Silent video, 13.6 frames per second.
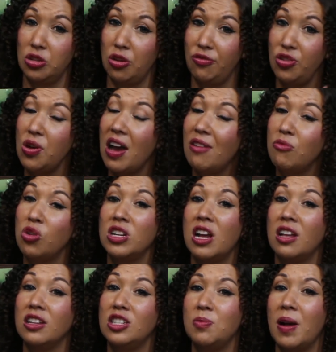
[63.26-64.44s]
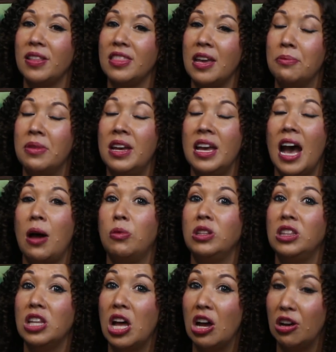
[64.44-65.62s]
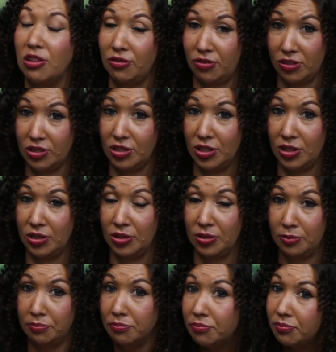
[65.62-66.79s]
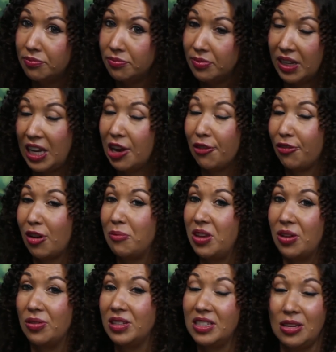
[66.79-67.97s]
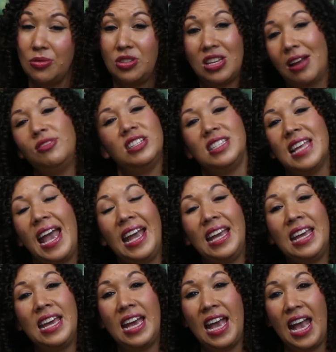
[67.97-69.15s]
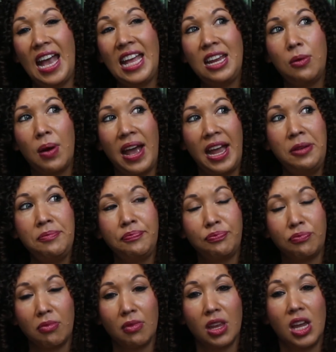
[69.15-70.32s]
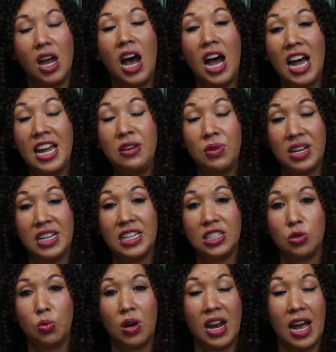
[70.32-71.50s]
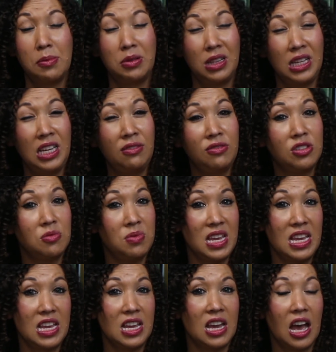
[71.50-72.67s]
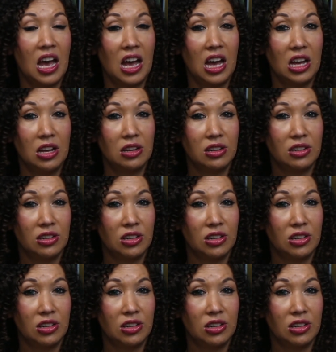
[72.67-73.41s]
so if you have more knowledge about them, I would love to hear from you and see what you have to say. Anyway, I witnessed what I believe to be a uh,